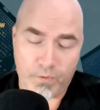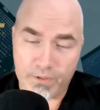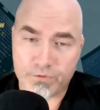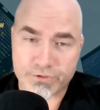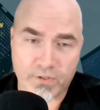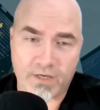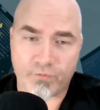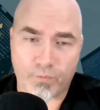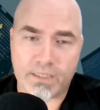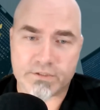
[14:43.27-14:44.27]
we will still have
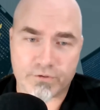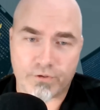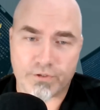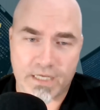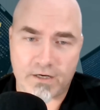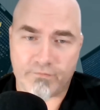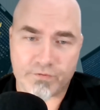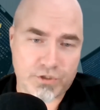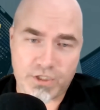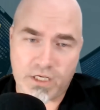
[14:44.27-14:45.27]
the right to turn it down.
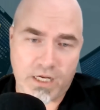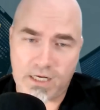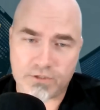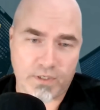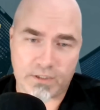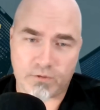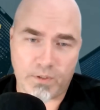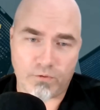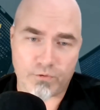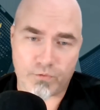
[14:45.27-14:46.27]
If it's a shitty contract and
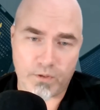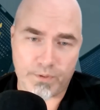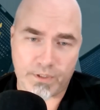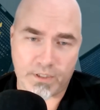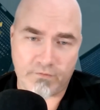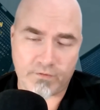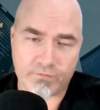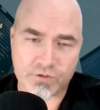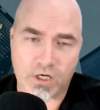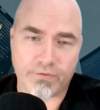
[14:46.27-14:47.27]
we don't agree with it, even
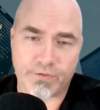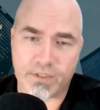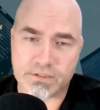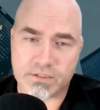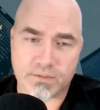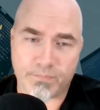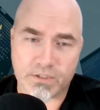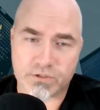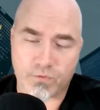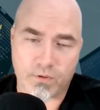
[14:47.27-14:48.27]
if Sean thinks it's the
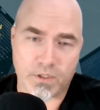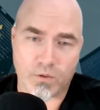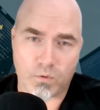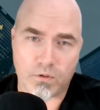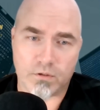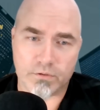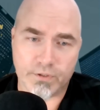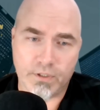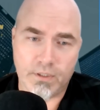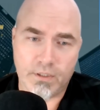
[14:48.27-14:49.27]
best agreement in the
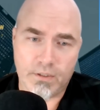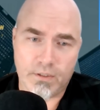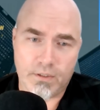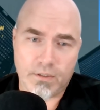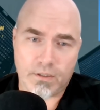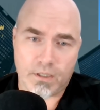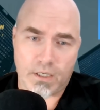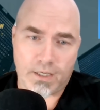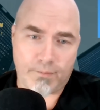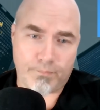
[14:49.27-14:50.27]
world,
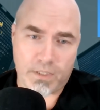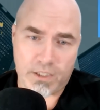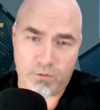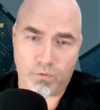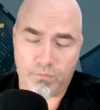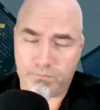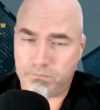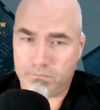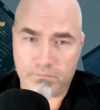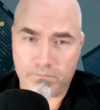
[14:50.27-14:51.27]
he will
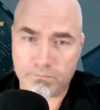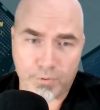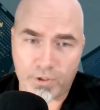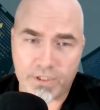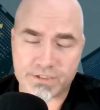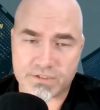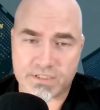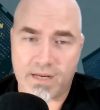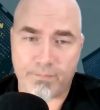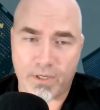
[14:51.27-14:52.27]
put his
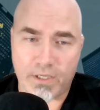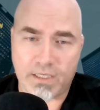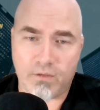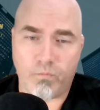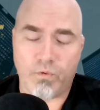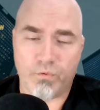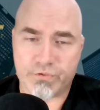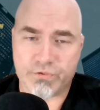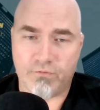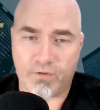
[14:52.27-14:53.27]
stamp on it and we will
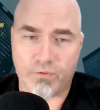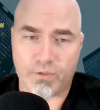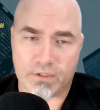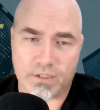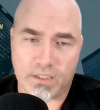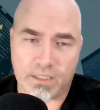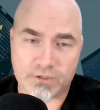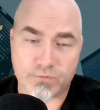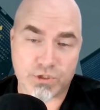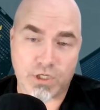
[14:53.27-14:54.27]
still vote it. And
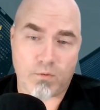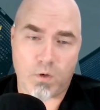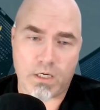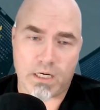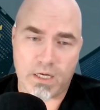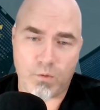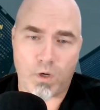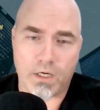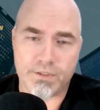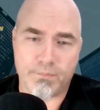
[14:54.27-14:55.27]
that's what Sean wanted. He
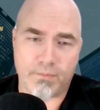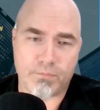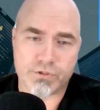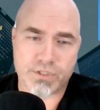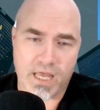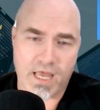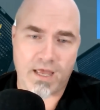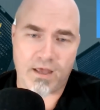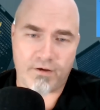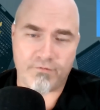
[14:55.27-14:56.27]
wanted the members to
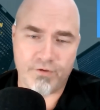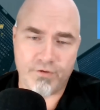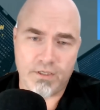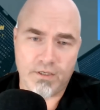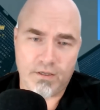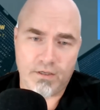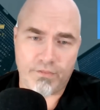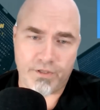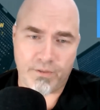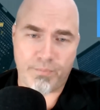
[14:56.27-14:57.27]
have
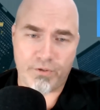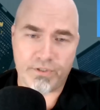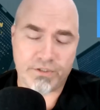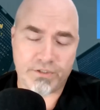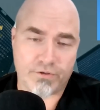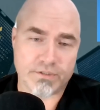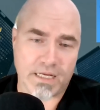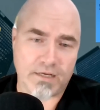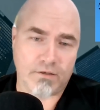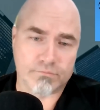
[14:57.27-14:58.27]
the ability to turn it
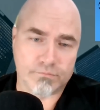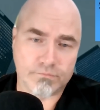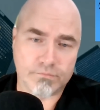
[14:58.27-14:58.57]
down,